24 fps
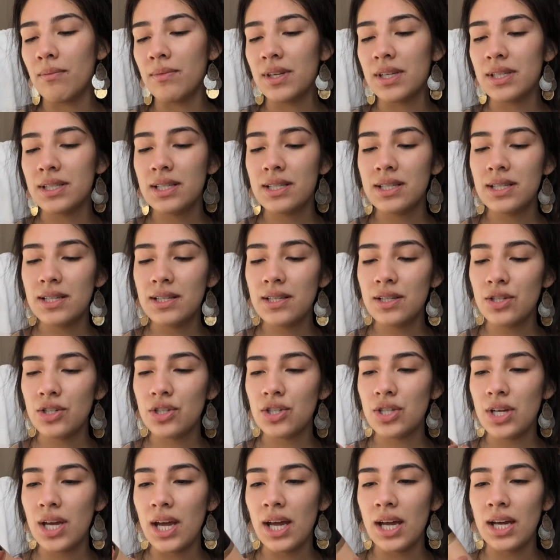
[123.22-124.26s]
this is in the
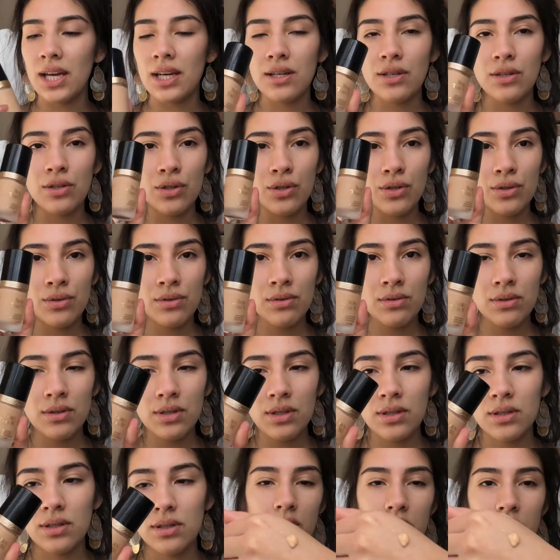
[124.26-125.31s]
shade Nude.
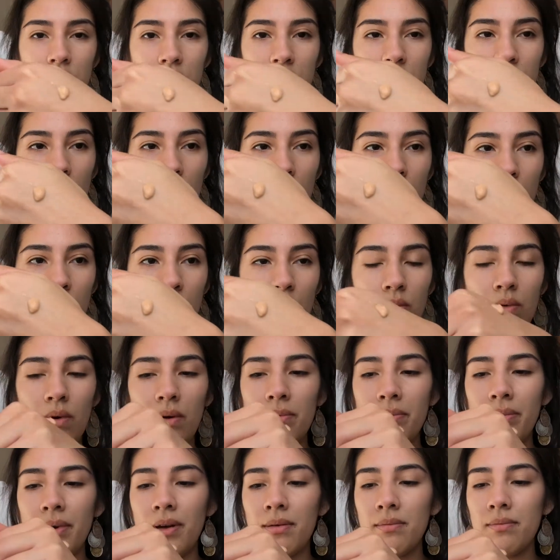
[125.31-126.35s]
So
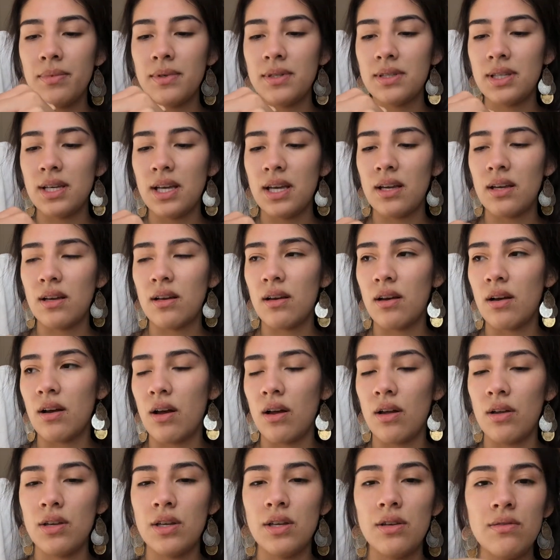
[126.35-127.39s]
1 pump is like
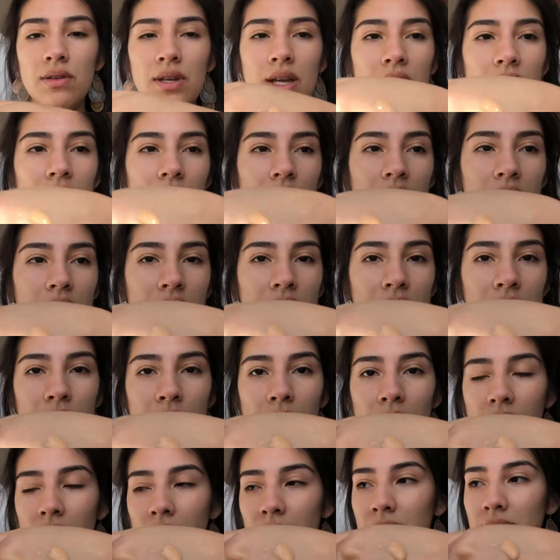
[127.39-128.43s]
all you need. Like this is
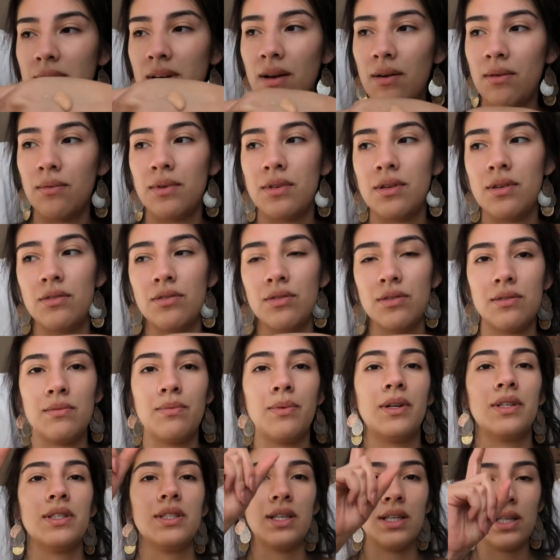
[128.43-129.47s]
what comes out when you
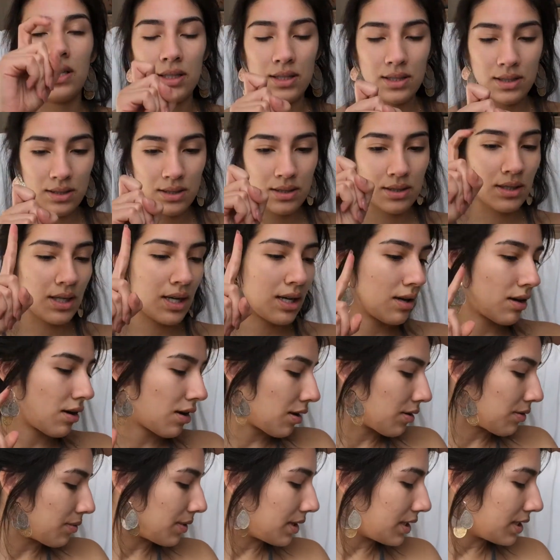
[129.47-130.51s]
just press it like
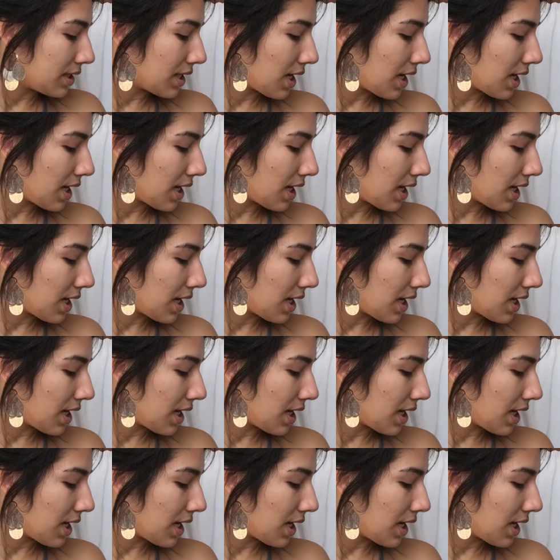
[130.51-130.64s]
all the way